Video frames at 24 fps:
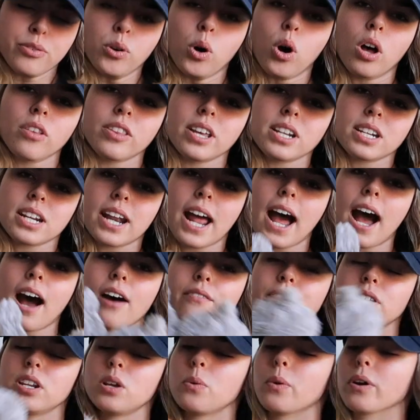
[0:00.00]
full and they didn't
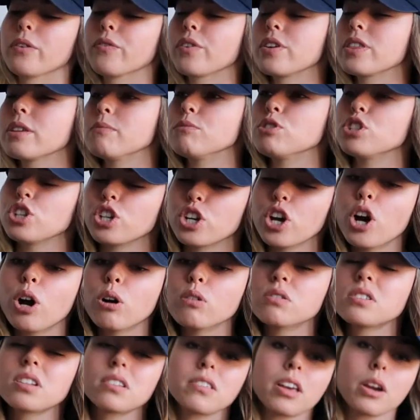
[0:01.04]
have anywhere for them to
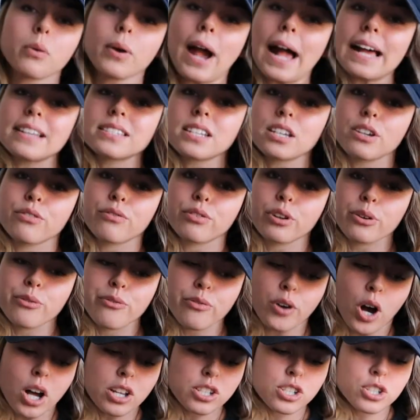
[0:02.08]
go. So they were asking for
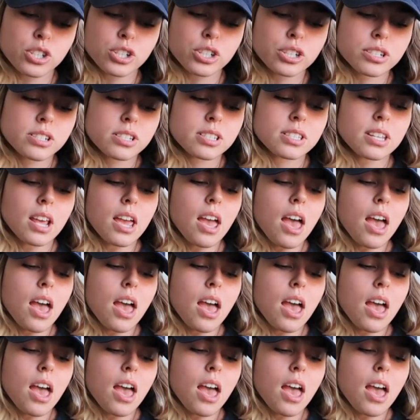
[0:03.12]
fosters